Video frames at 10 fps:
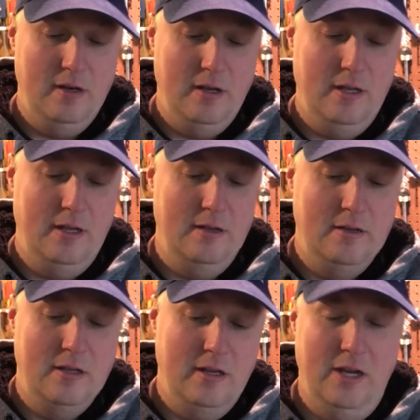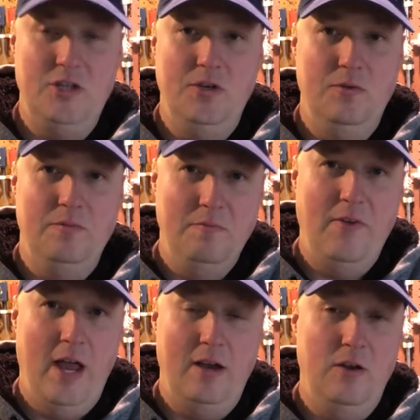an issue
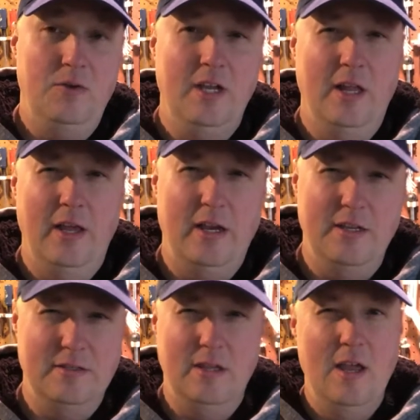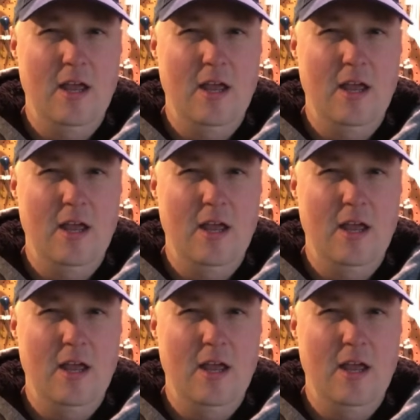finding a new taillight because